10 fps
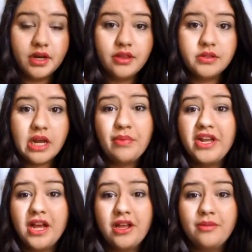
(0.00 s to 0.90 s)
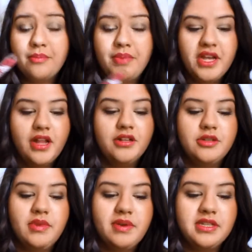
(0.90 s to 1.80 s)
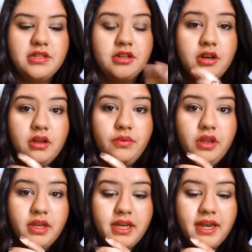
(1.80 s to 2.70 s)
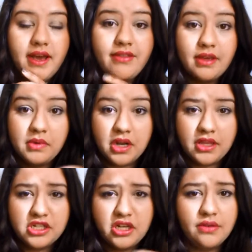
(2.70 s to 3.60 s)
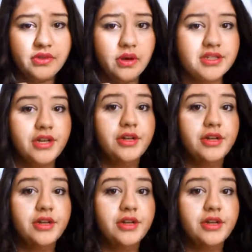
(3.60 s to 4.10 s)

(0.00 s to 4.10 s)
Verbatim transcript: There's a lot of pretty pink colors, so me and my sister were looking at them, and I think she got a few also.